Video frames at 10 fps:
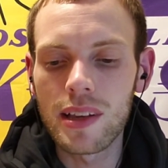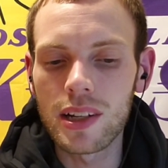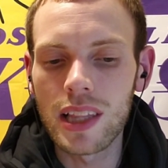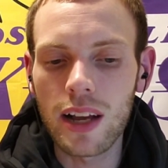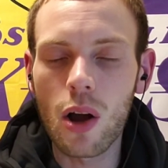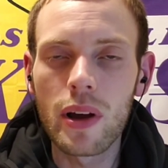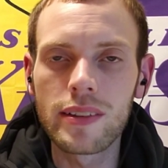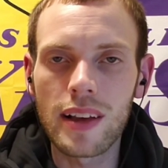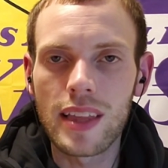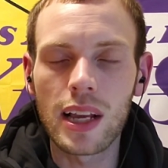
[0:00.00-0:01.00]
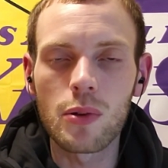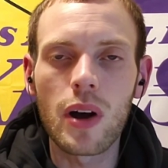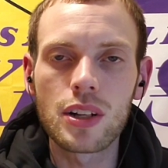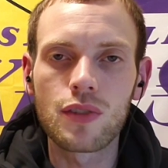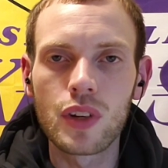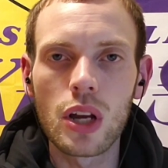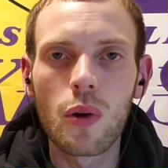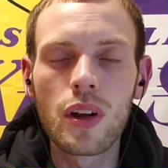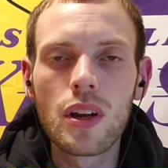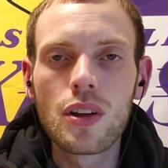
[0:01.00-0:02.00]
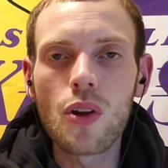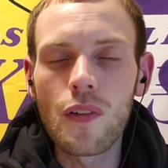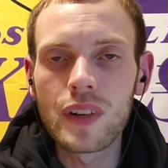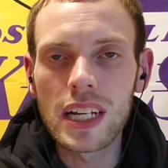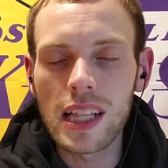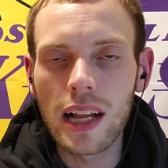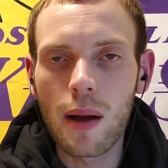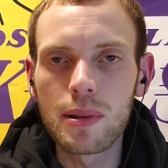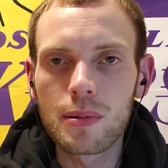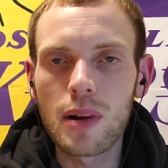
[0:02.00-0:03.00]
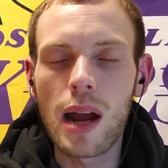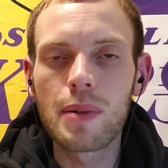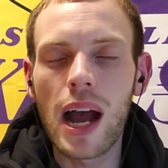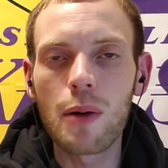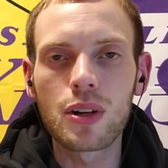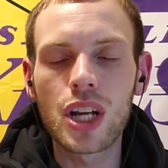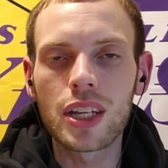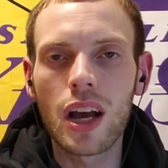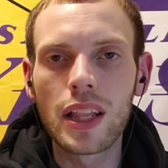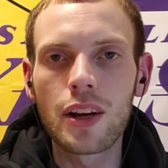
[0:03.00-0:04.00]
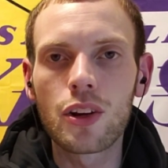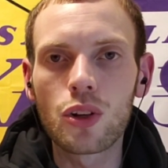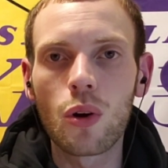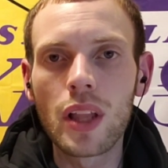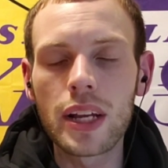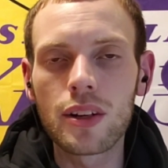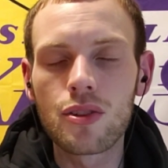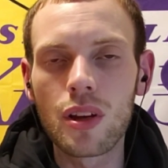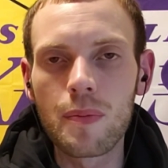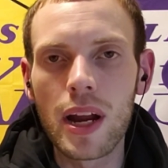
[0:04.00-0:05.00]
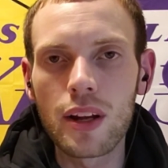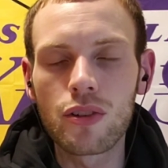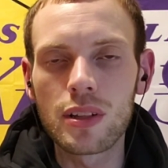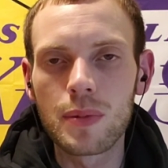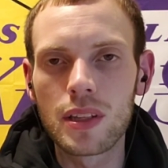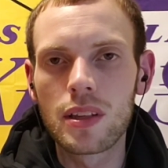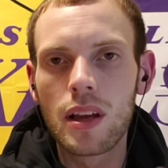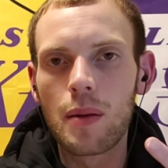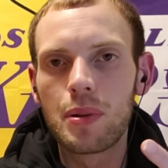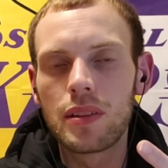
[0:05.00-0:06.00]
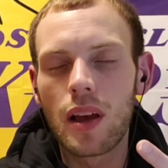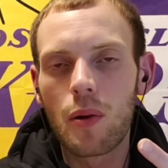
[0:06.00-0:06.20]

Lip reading: Like always, I thank you for watching this video. Don't forget to like, comment, subscribe. I will check y'all later. Go Lakers. Merry Christmas and peace out.